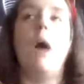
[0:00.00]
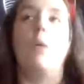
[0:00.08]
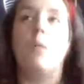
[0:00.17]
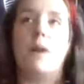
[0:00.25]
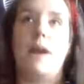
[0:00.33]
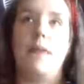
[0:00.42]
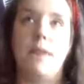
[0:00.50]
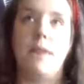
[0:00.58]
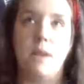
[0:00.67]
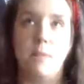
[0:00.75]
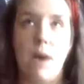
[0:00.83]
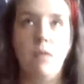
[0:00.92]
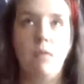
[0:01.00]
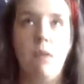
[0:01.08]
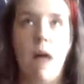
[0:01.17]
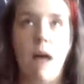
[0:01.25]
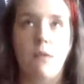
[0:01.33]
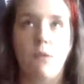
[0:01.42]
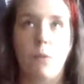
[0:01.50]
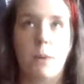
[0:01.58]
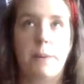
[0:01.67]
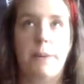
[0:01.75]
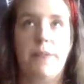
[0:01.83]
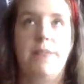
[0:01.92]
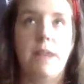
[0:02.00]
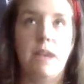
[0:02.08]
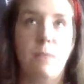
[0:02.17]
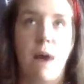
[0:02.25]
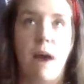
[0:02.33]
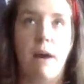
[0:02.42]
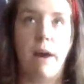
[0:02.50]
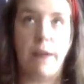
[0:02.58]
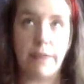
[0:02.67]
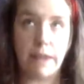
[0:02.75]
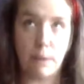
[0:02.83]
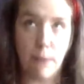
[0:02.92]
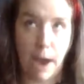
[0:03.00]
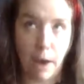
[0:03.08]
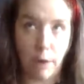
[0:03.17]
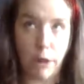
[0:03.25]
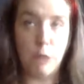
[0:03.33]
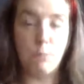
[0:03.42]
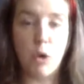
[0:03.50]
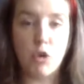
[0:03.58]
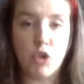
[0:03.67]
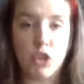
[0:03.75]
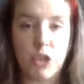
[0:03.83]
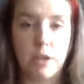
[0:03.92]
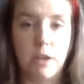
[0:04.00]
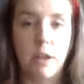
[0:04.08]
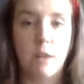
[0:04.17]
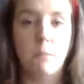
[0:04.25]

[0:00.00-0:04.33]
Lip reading: When I think about love, what do I think about? I think about emotion,